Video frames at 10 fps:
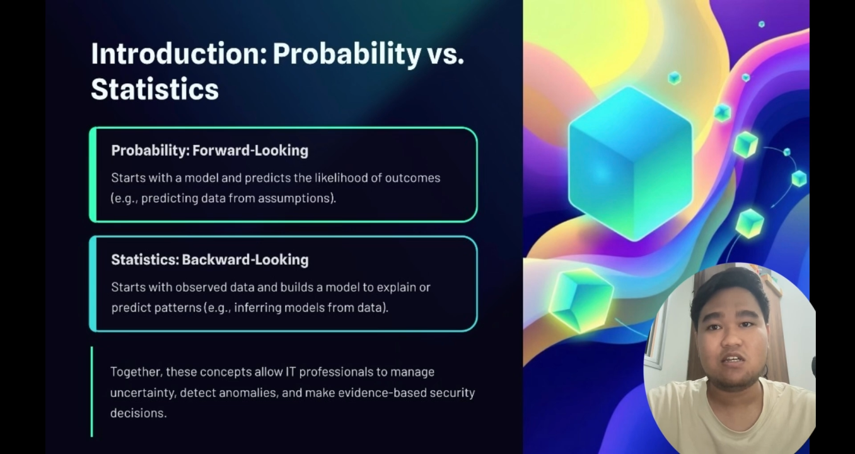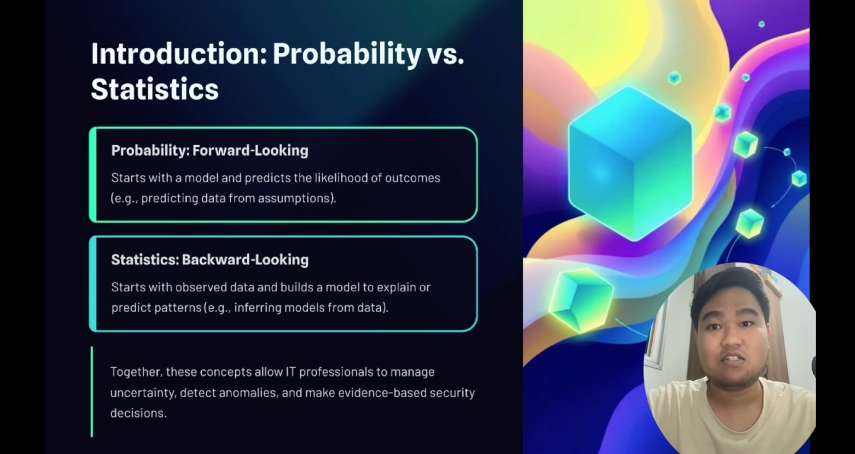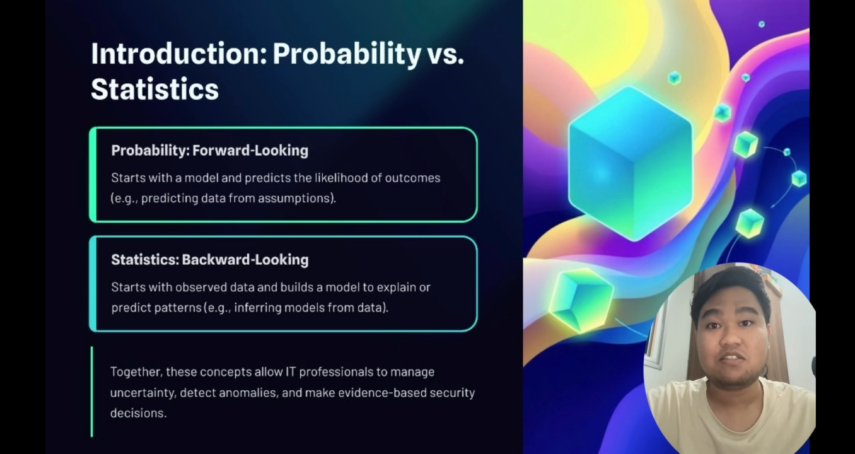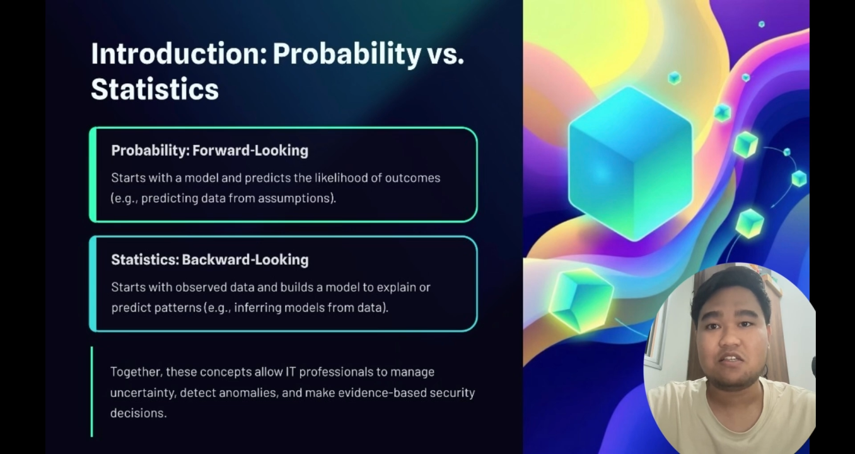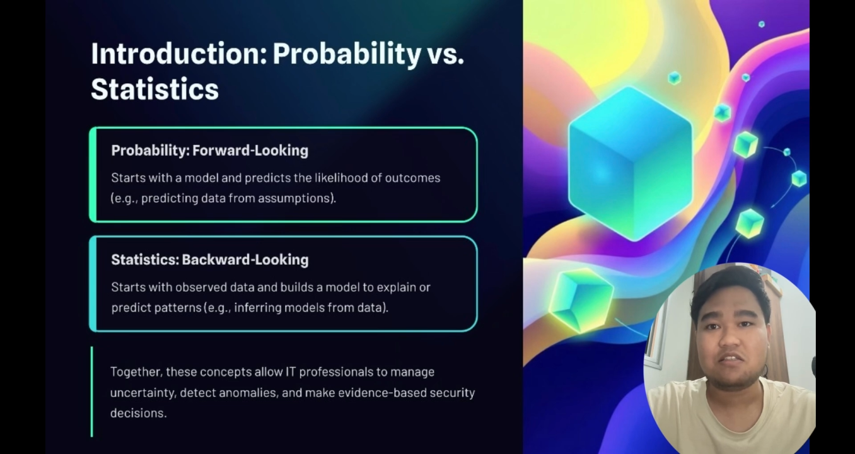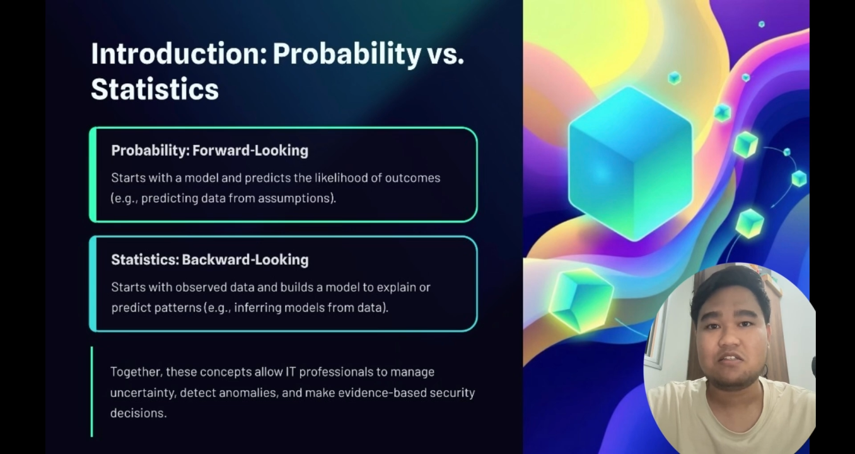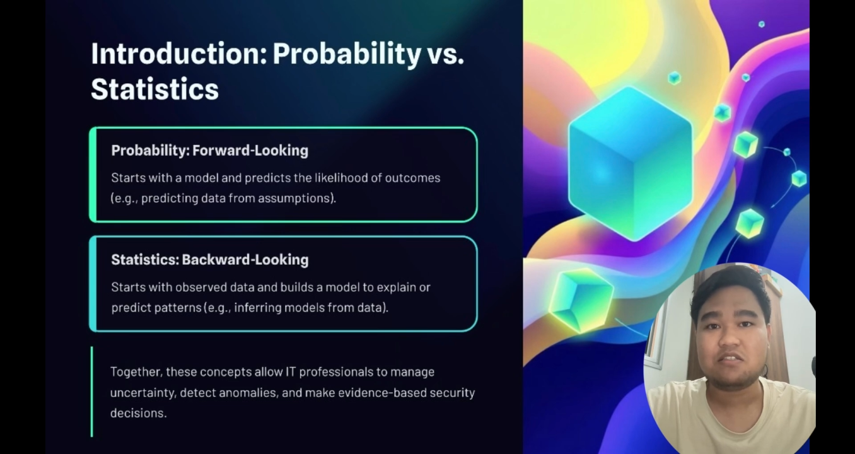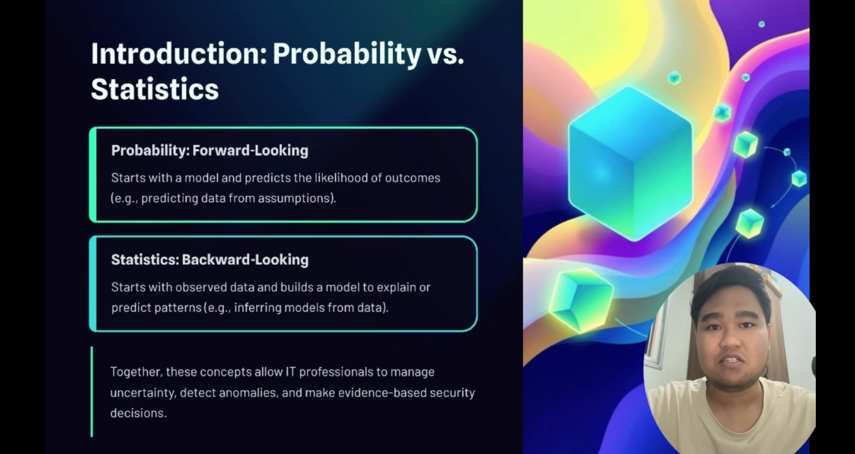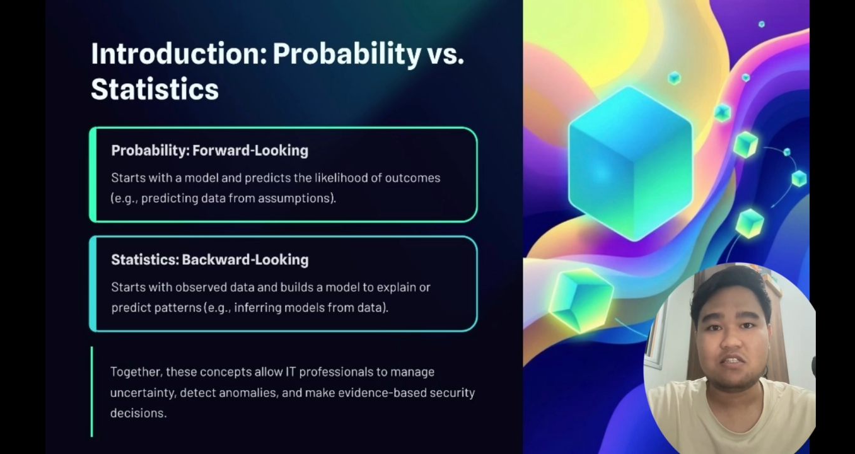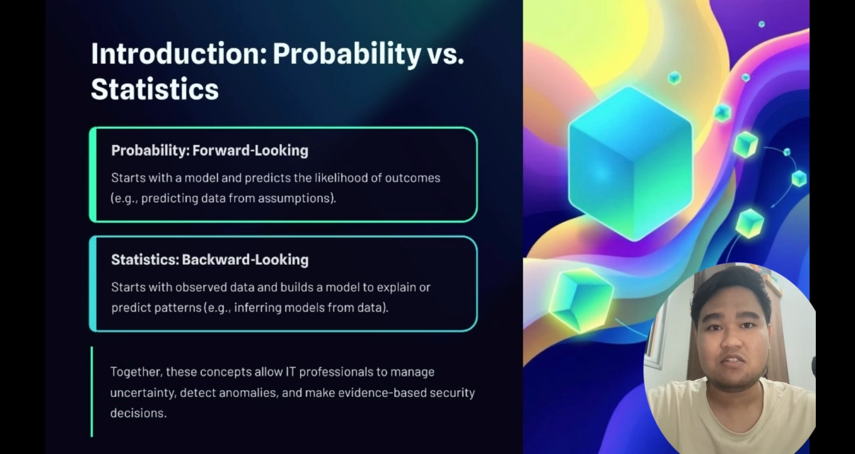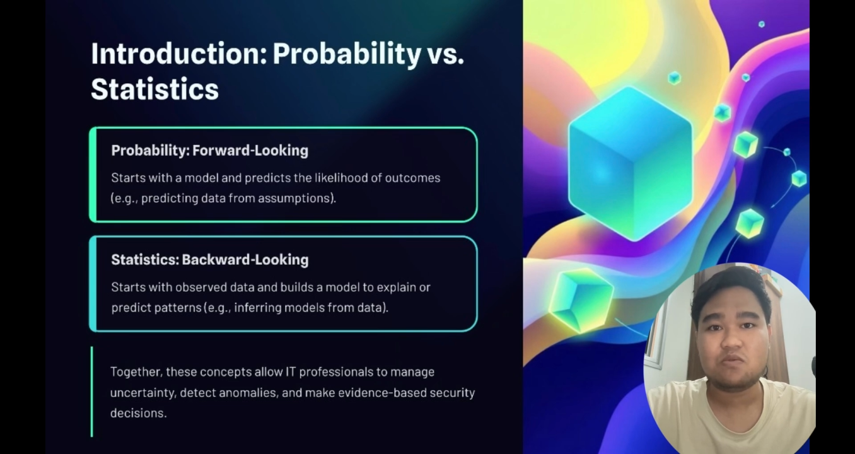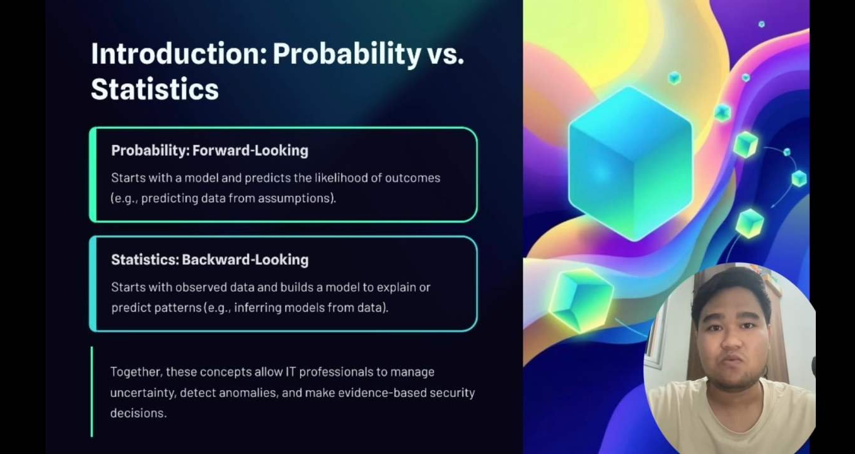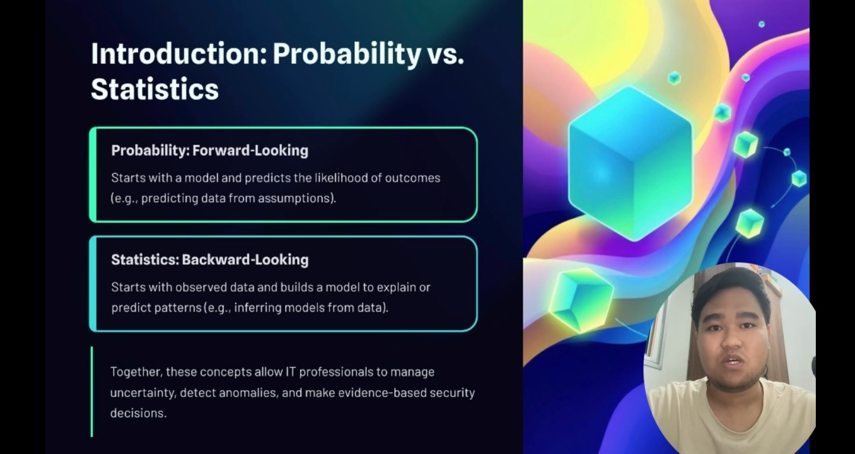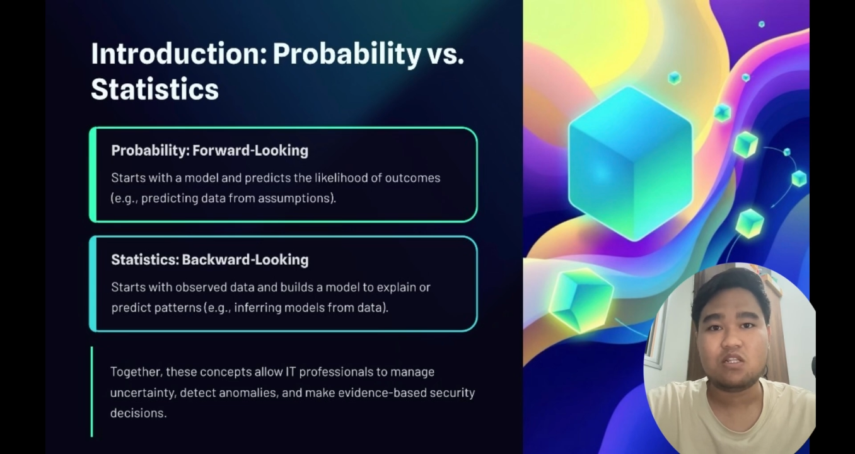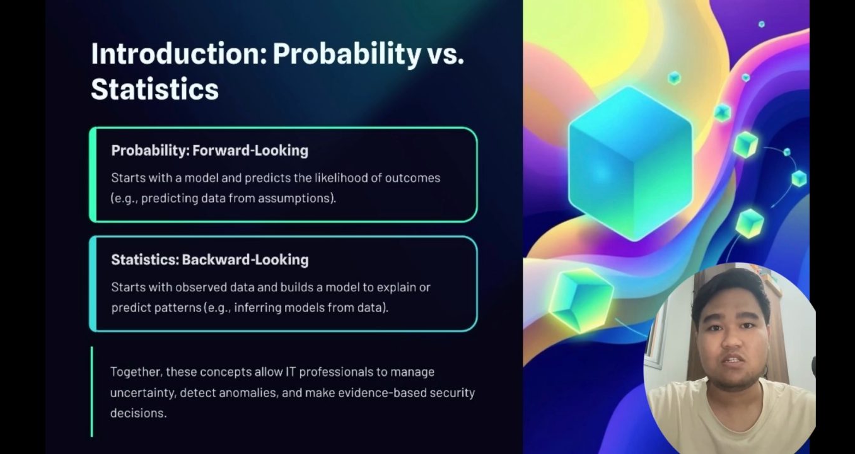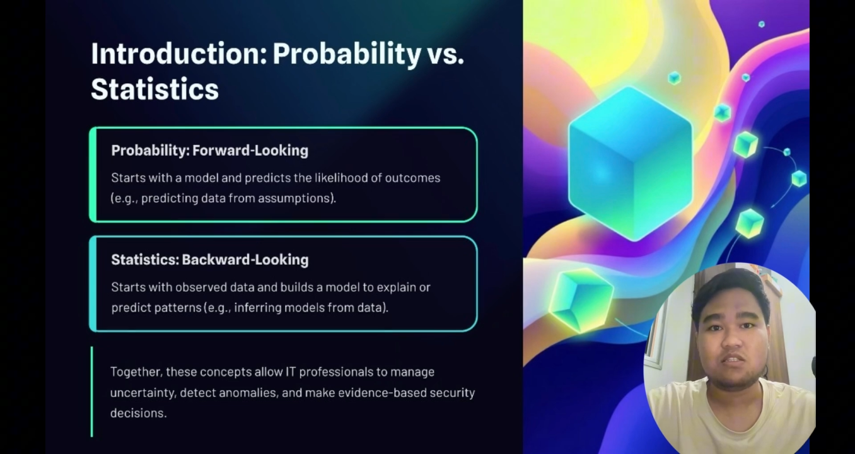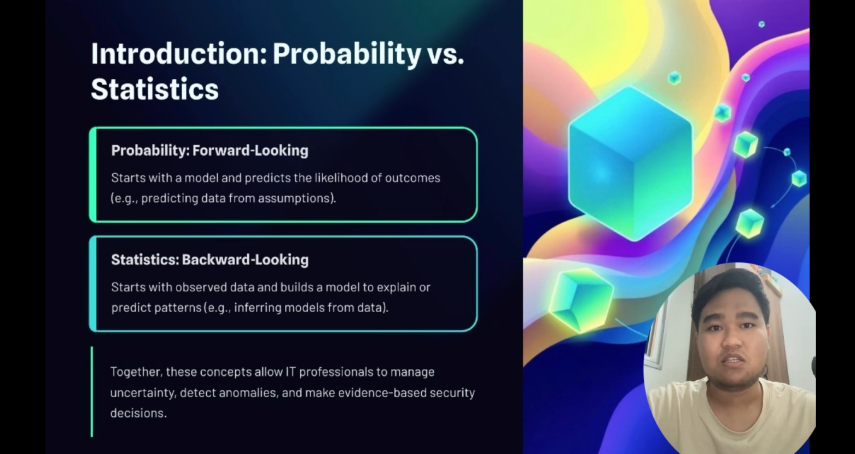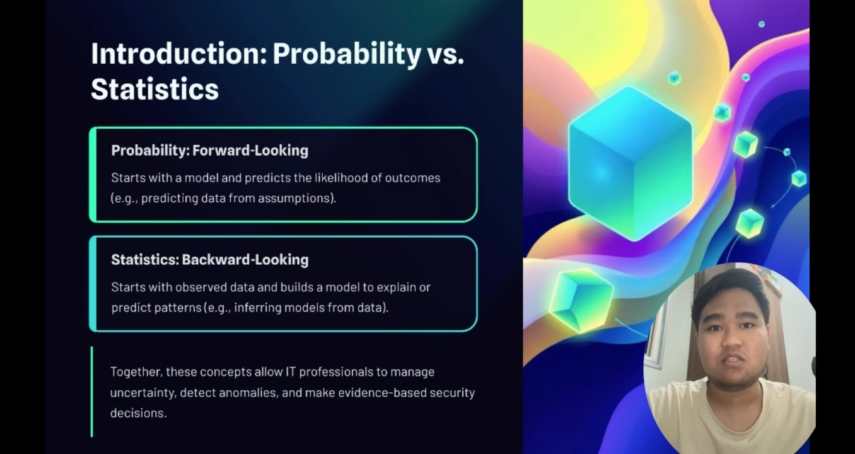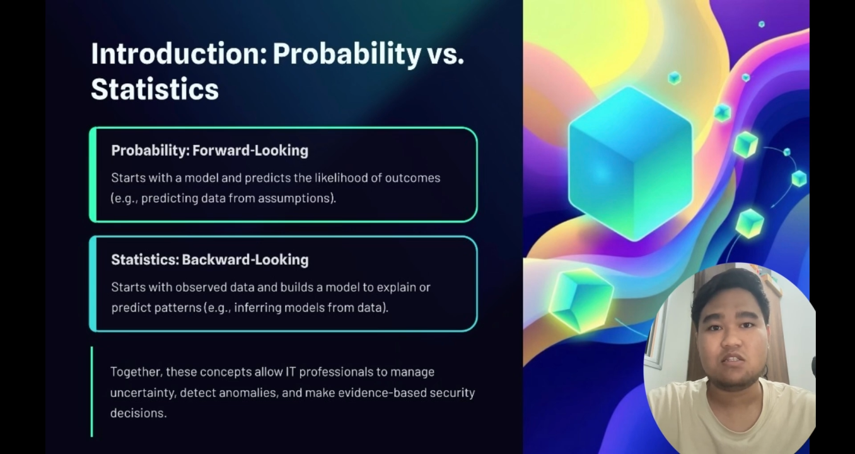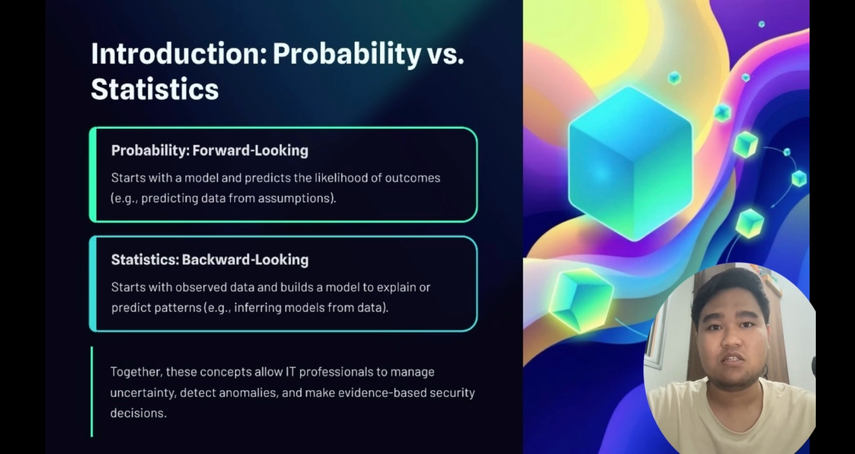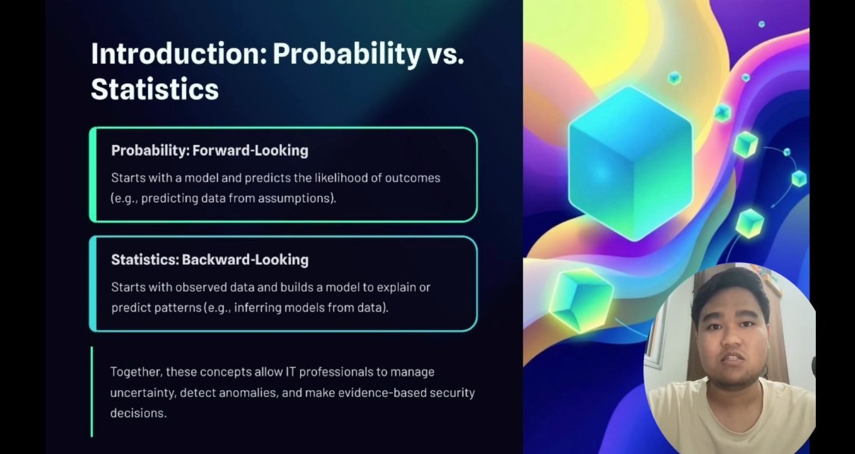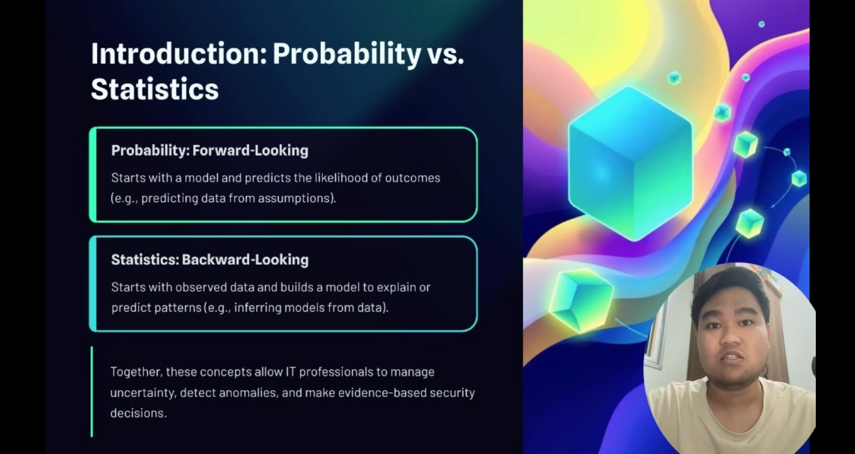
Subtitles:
statistics. What is statistics?